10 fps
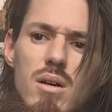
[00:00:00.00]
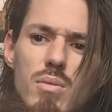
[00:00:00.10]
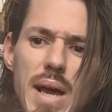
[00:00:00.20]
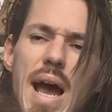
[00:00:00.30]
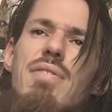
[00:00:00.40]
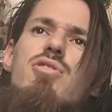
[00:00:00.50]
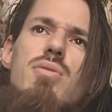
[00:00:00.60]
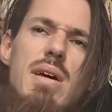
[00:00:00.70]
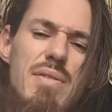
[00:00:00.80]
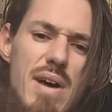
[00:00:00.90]
we have to
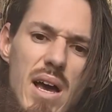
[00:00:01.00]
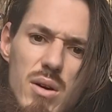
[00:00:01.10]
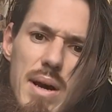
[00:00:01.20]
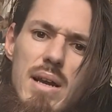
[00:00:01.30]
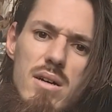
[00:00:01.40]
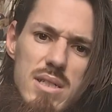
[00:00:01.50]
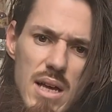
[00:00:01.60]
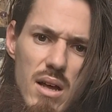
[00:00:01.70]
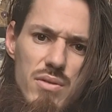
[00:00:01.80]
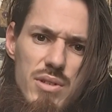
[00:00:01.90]
evaluate
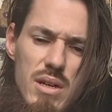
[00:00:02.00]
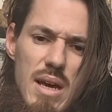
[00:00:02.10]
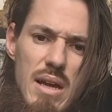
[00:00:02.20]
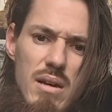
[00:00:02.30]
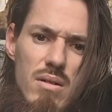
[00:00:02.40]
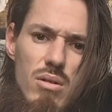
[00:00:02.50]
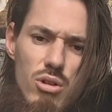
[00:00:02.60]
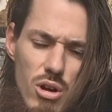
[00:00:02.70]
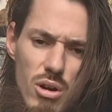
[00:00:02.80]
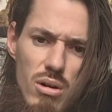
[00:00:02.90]
ourselves and
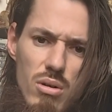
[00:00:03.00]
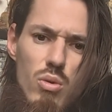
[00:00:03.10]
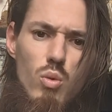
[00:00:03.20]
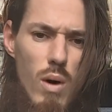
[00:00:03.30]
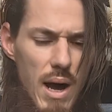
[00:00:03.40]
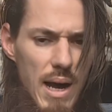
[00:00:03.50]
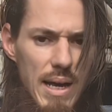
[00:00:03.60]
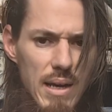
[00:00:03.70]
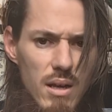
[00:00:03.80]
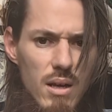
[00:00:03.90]
learn
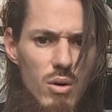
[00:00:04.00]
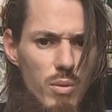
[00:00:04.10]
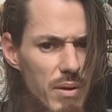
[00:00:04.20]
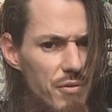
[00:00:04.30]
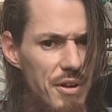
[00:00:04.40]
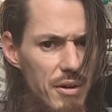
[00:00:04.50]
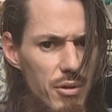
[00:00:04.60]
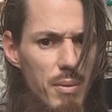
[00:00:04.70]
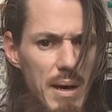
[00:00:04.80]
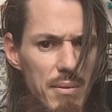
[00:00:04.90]
why we feel the
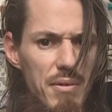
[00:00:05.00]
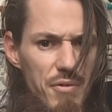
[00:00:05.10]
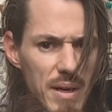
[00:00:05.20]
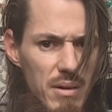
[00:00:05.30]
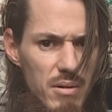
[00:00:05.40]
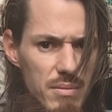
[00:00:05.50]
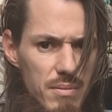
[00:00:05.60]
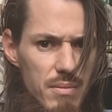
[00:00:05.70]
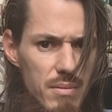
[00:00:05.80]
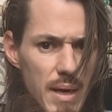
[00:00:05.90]
way we feel
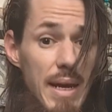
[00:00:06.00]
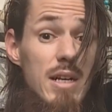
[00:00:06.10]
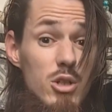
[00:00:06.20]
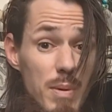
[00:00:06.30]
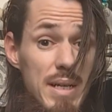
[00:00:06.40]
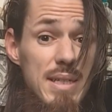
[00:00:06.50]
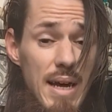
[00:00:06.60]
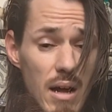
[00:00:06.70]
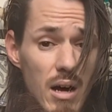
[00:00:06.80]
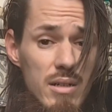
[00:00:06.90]
and express
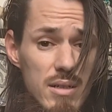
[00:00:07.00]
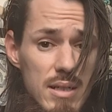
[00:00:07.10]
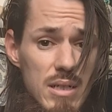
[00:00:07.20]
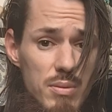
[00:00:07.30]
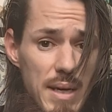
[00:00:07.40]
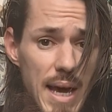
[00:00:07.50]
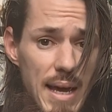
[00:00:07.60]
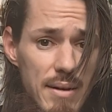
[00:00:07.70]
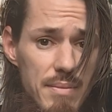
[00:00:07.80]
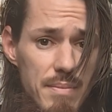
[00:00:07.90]
that honestly as we
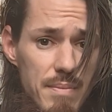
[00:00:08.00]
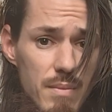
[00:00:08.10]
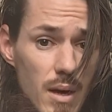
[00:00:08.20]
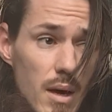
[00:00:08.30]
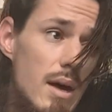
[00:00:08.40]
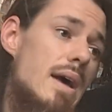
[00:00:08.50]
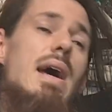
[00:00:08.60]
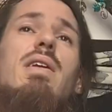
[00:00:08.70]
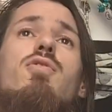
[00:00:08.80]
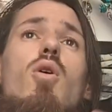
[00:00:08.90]
can.
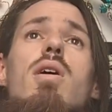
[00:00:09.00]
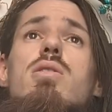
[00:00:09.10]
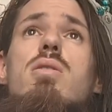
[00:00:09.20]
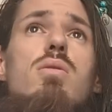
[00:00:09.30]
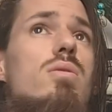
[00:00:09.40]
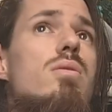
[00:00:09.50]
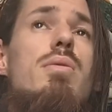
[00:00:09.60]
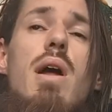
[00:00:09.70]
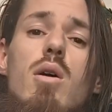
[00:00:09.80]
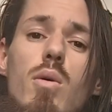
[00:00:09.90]
And of course, we're
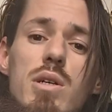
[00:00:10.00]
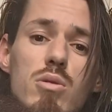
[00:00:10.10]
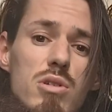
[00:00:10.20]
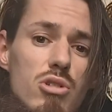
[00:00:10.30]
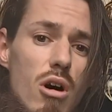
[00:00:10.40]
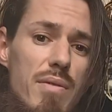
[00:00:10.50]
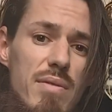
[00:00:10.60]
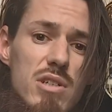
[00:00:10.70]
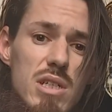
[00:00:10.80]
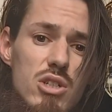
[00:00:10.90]
not going to resolve
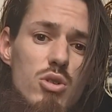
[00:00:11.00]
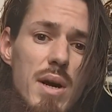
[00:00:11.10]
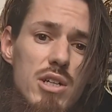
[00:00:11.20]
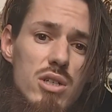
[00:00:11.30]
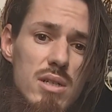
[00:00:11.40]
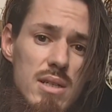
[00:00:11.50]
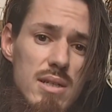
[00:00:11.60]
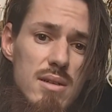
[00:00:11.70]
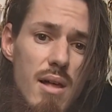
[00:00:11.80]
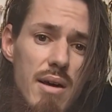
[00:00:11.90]
every situation in
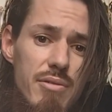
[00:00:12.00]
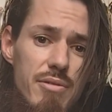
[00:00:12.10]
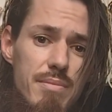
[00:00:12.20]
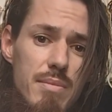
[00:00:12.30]
this life.